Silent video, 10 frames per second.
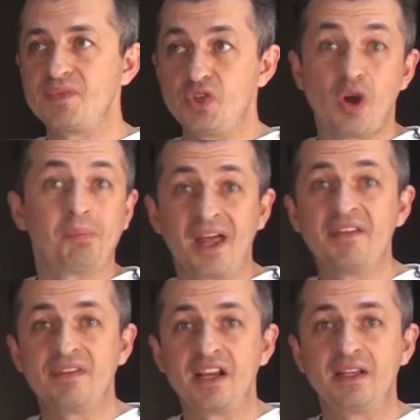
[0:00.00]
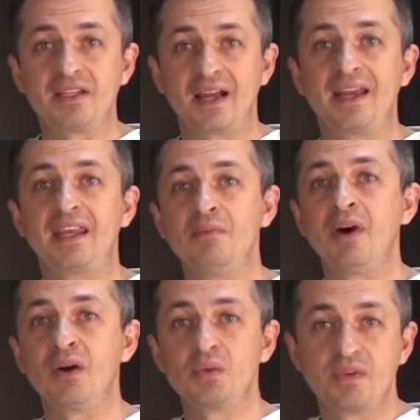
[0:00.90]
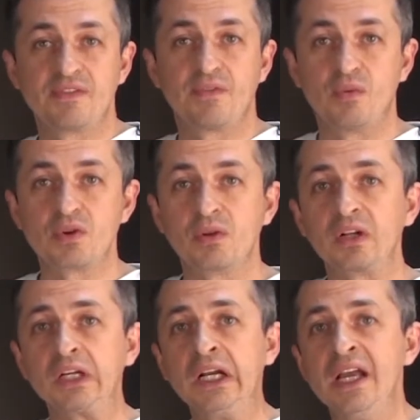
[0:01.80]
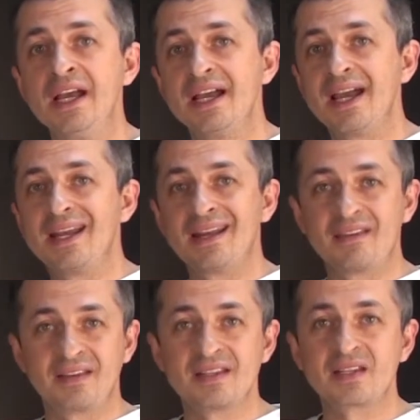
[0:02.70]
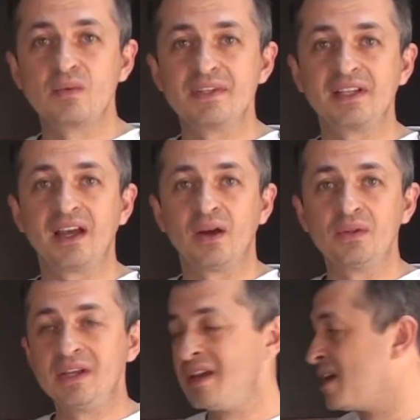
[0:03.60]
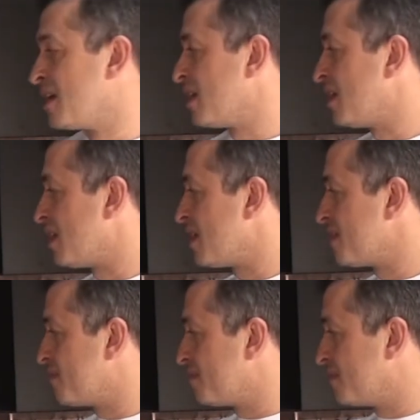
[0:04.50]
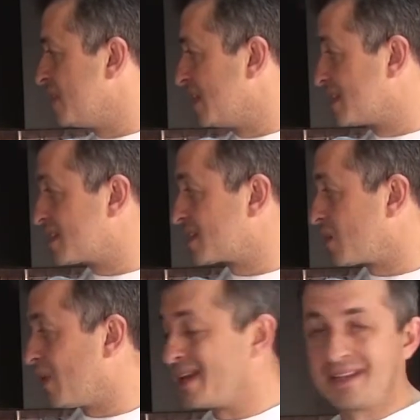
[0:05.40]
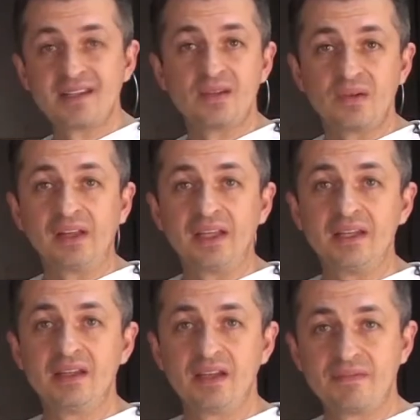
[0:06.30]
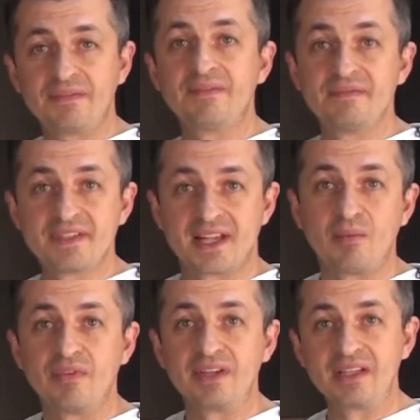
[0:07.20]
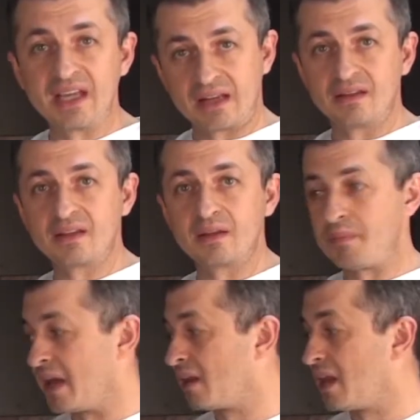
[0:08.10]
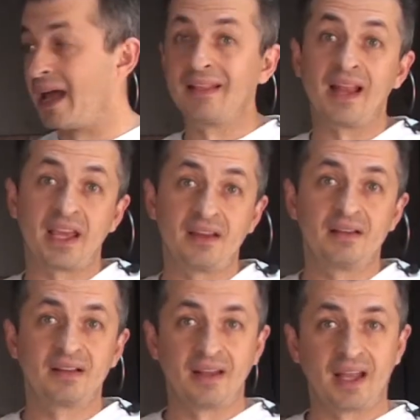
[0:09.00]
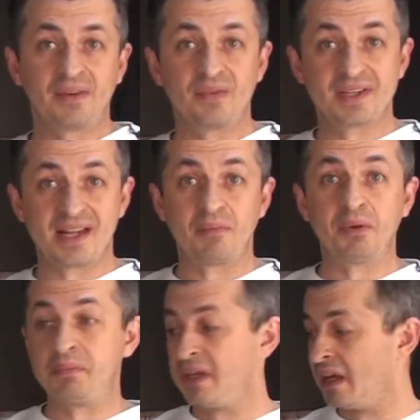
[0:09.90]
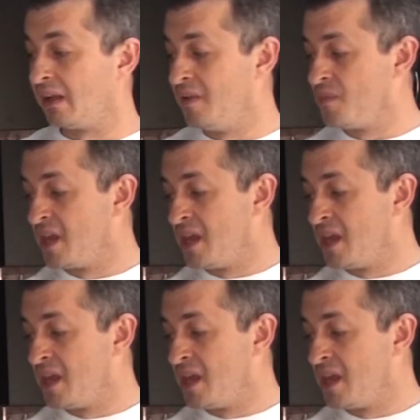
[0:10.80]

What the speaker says: you apply very tiny amount with a foam roller, and nothing is squeezing out. It's quite easy to clean if some of it get under the panel, unlike for example PL.